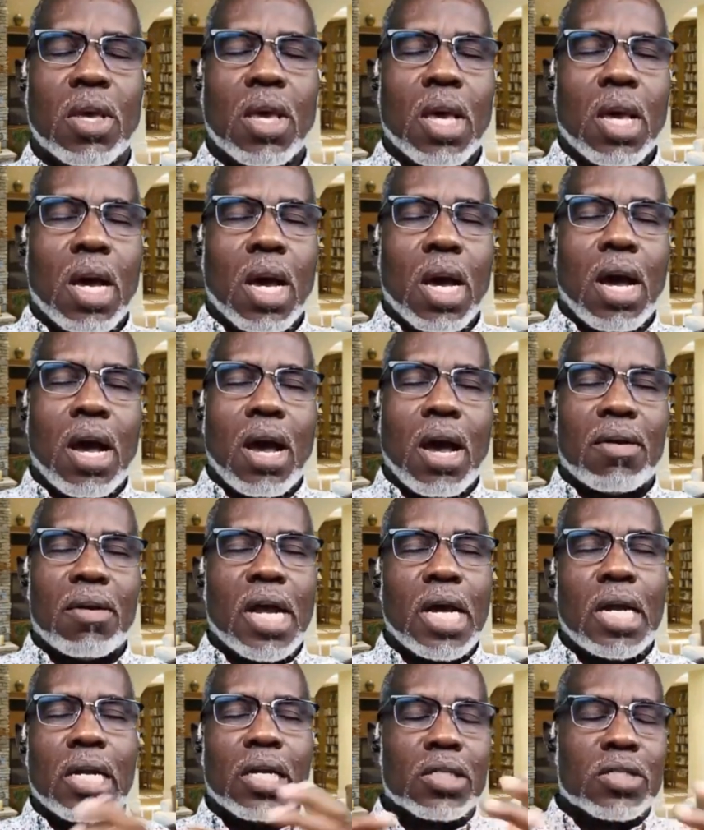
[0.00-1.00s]
and
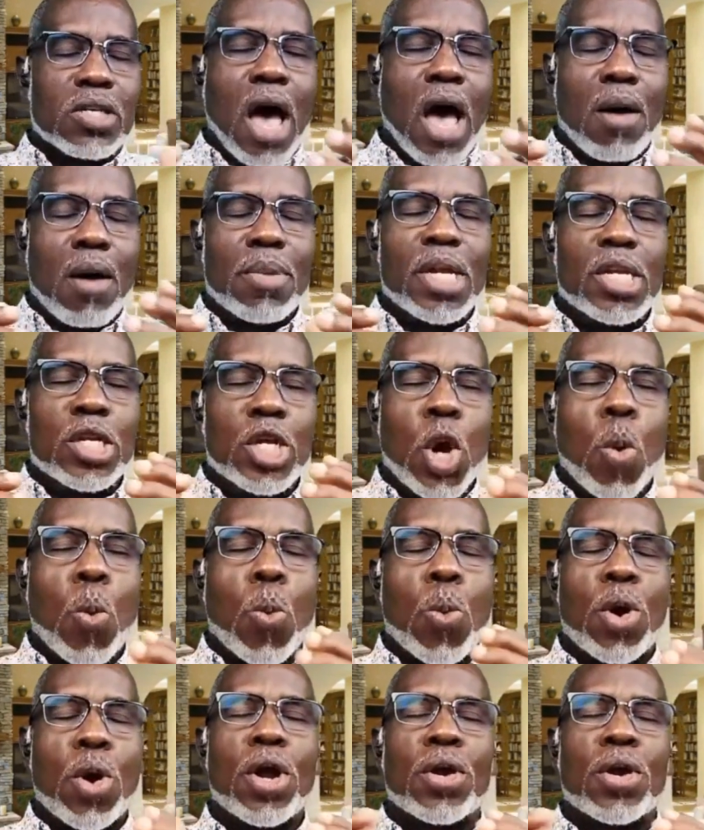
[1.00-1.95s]
examine your word,